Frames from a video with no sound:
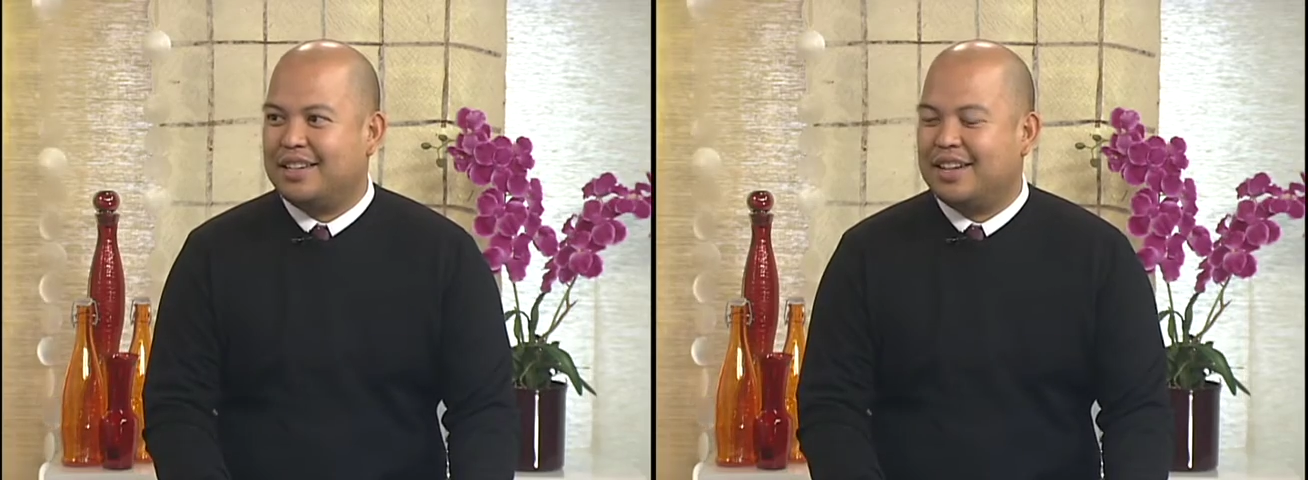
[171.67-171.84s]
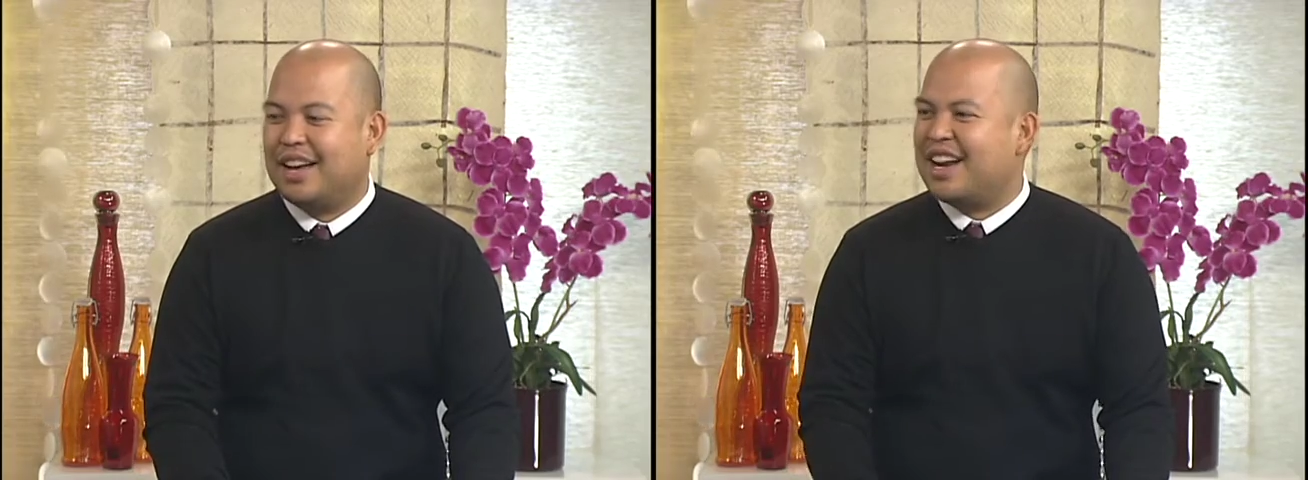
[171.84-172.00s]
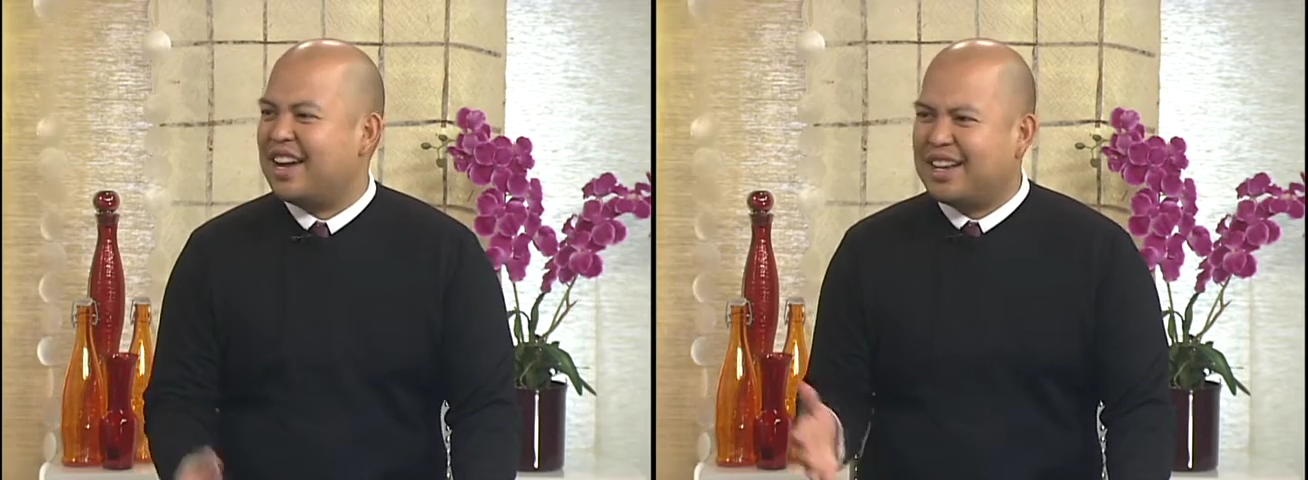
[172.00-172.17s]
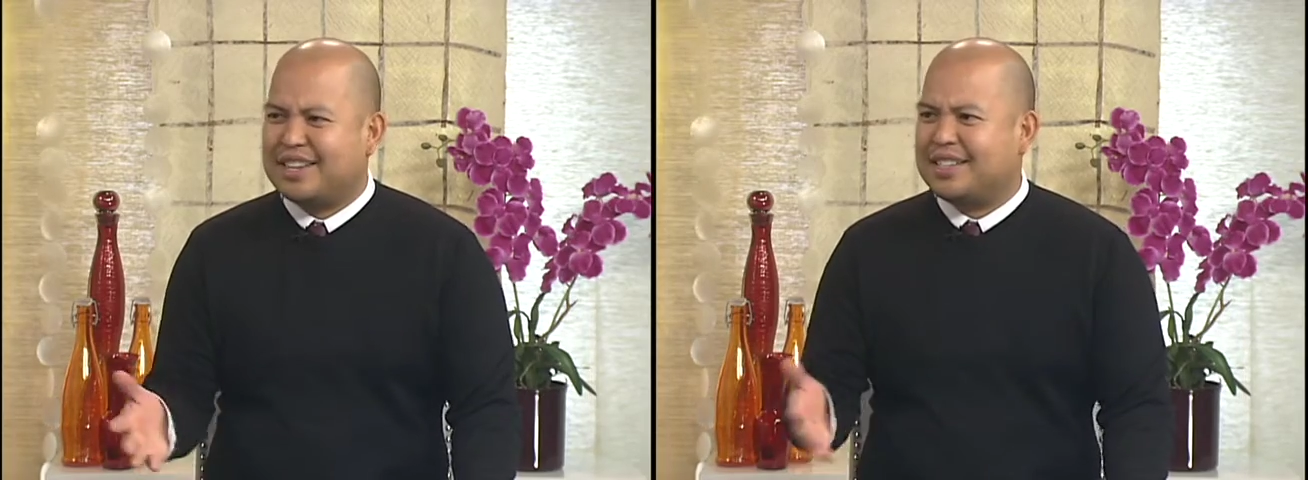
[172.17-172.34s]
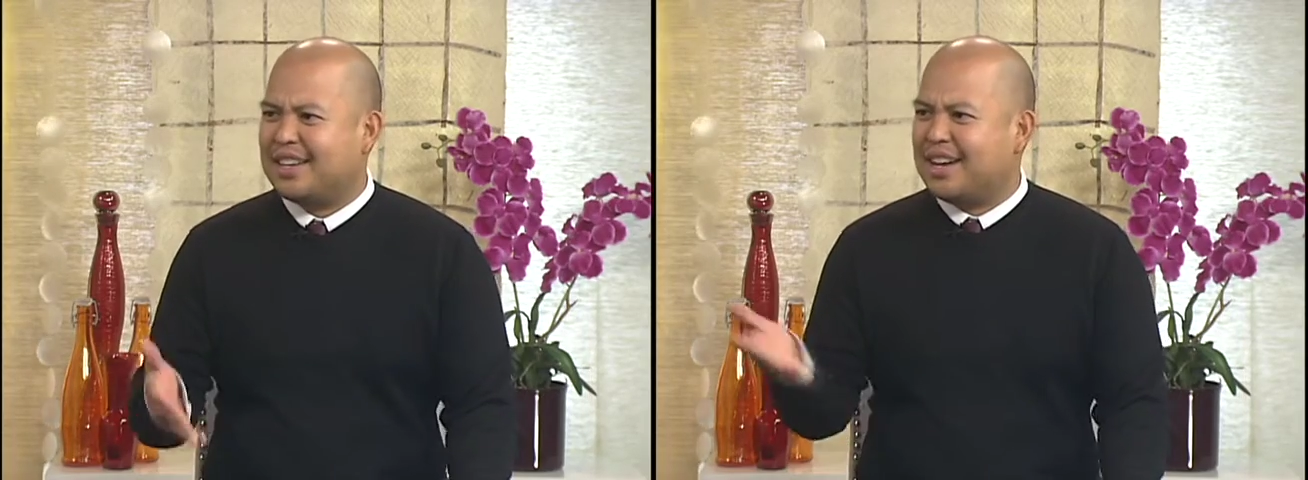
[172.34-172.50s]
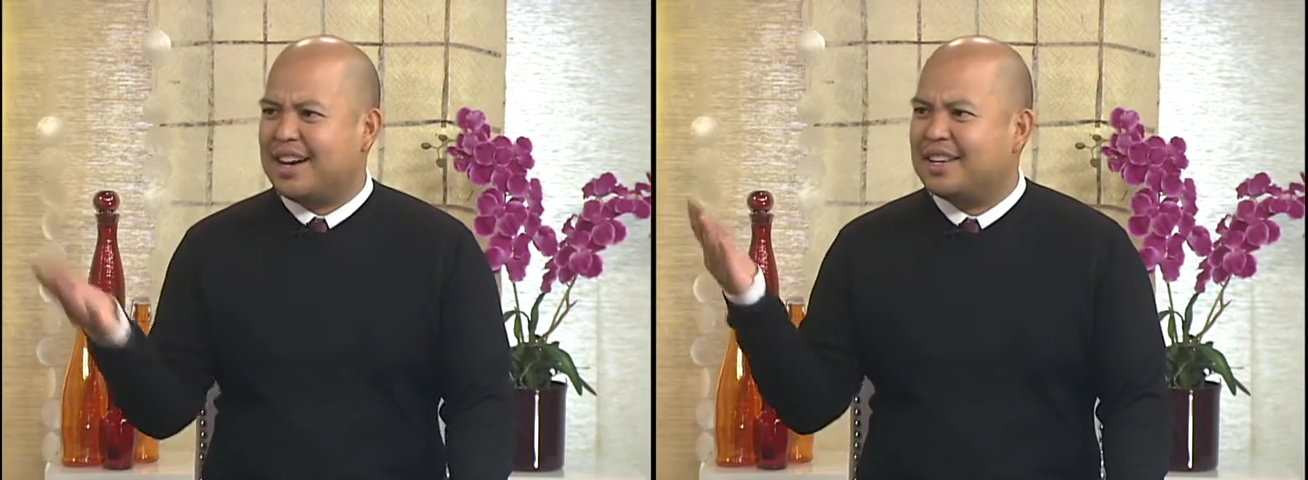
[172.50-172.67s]
And I guess
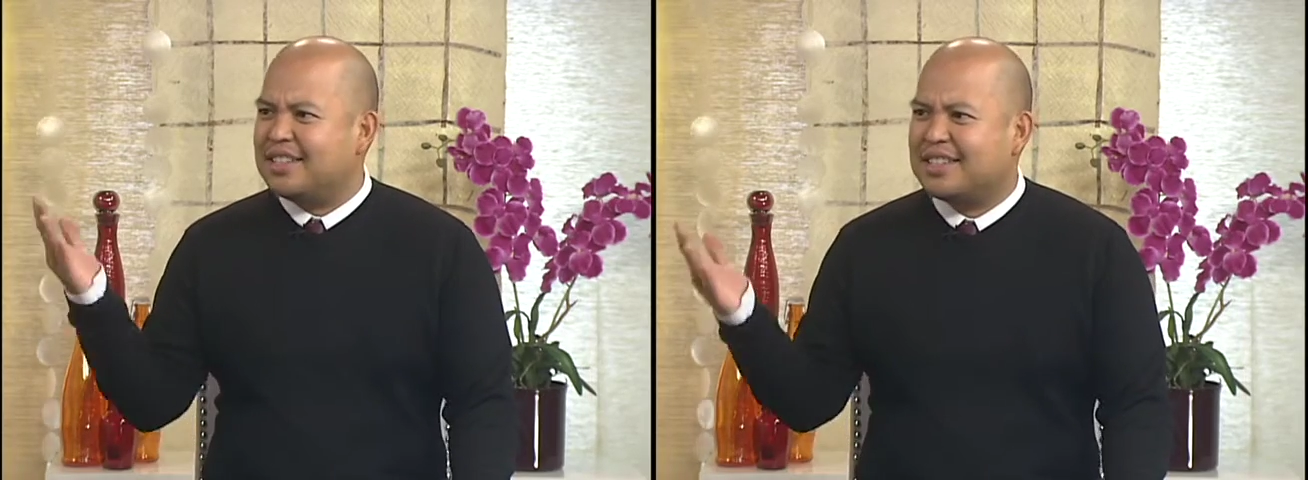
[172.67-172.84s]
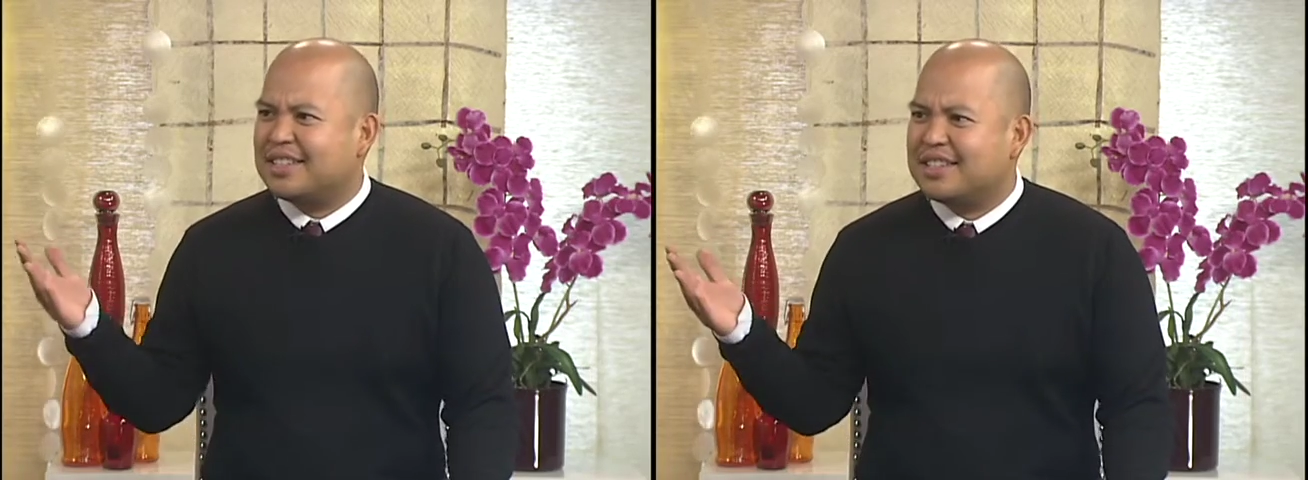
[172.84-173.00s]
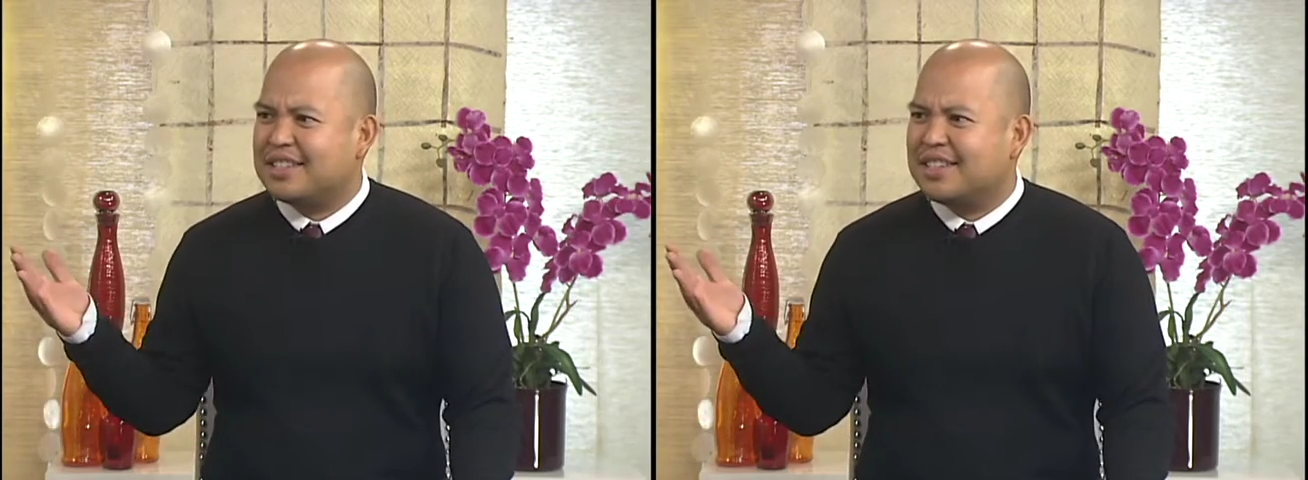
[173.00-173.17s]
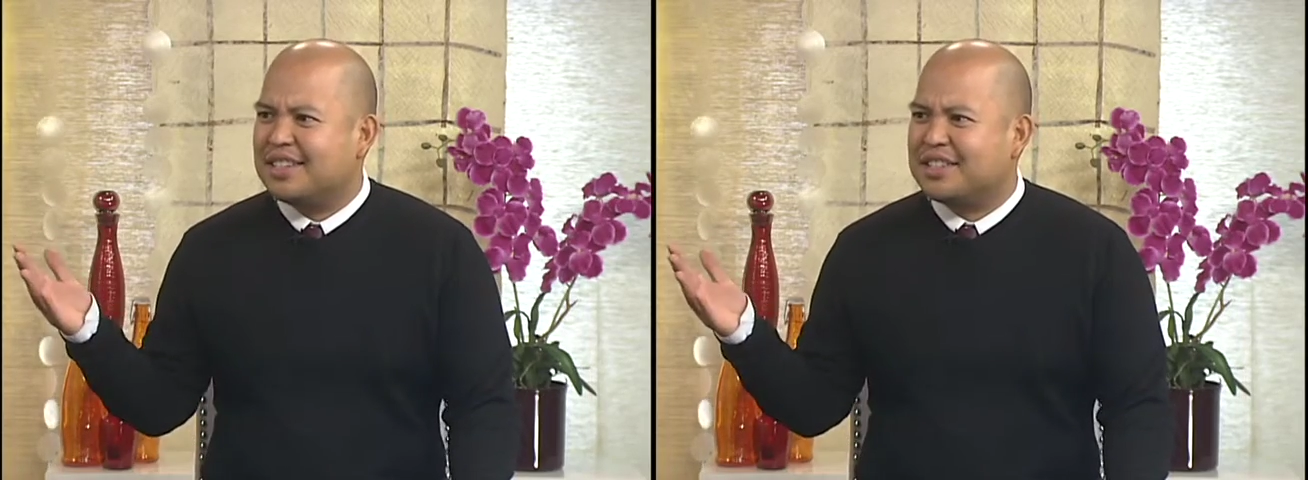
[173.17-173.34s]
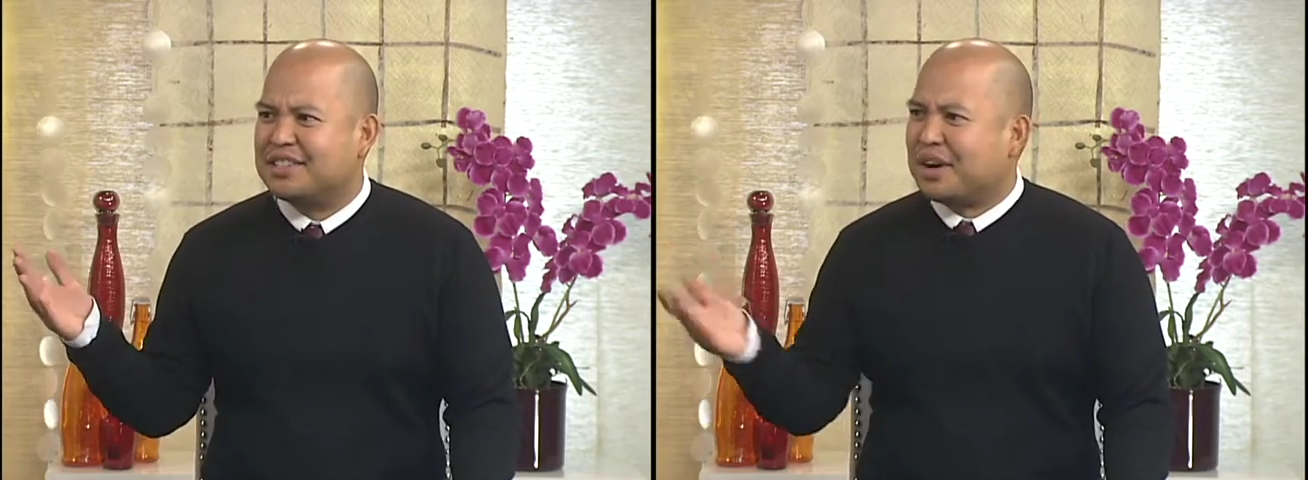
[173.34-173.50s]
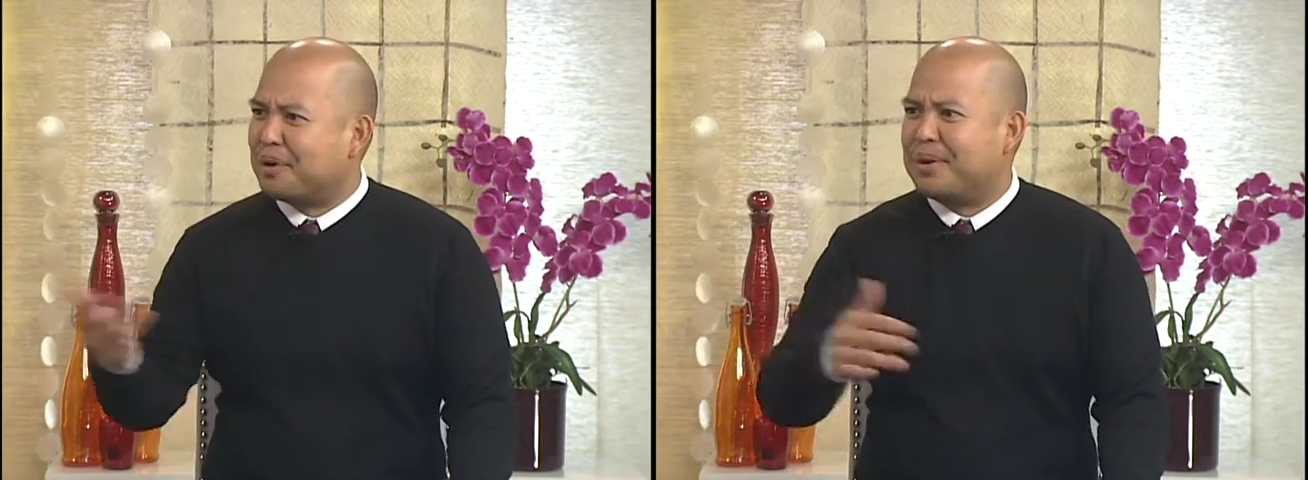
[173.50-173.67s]
I kind of just
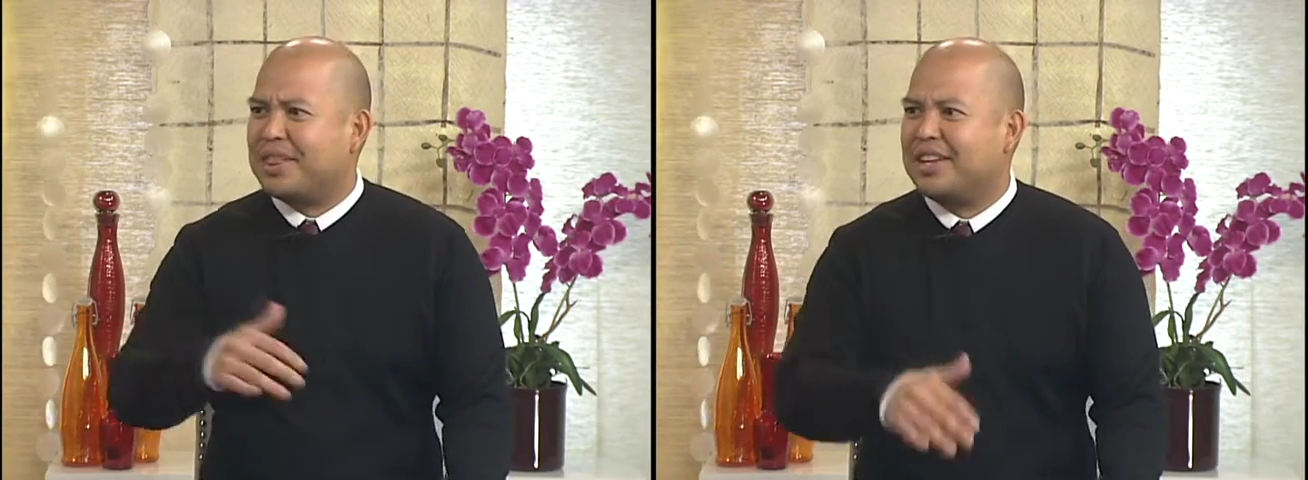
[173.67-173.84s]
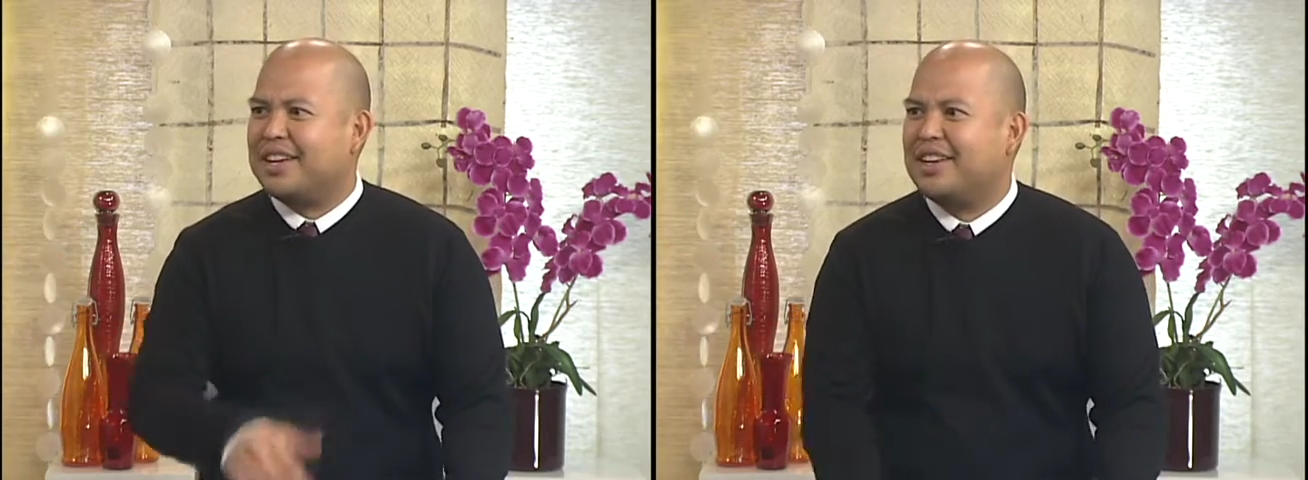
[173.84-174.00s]
stuck with it.